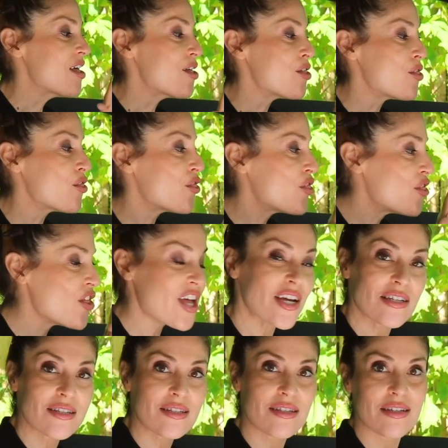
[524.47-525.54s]

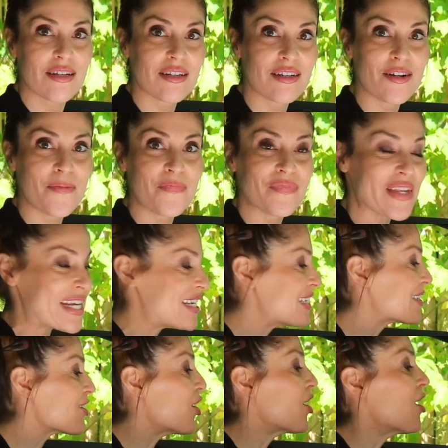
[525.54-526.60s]
This
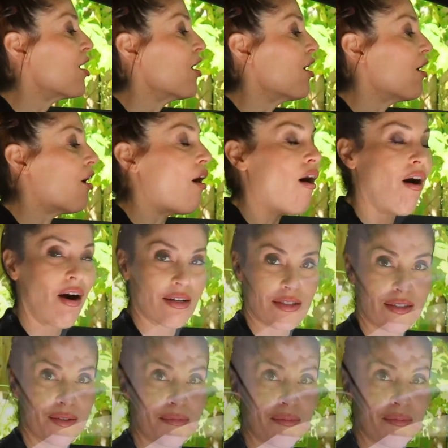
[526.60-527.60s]
is awesome.